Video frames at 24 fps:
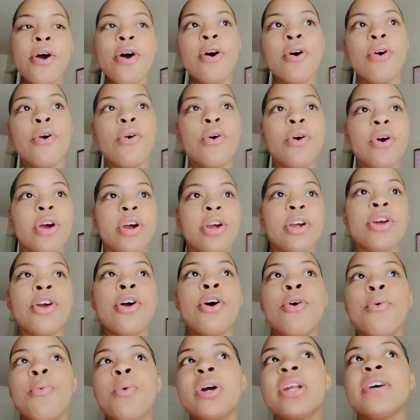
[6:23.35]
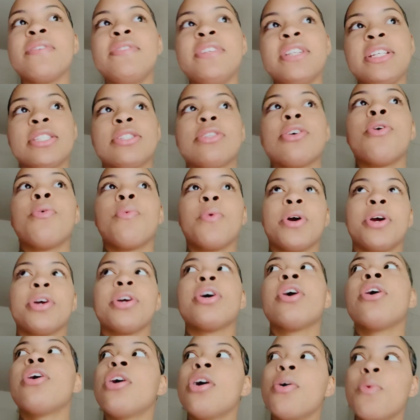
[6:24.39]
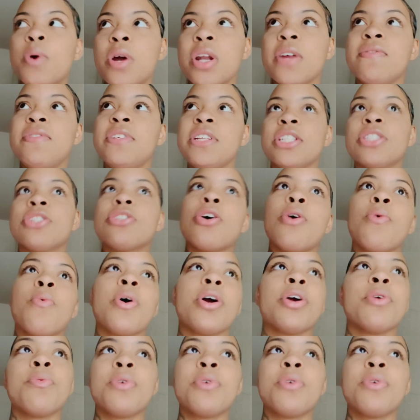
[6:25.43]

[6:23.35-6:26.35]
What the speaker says: Or what if this don't work? Or what if this don't work?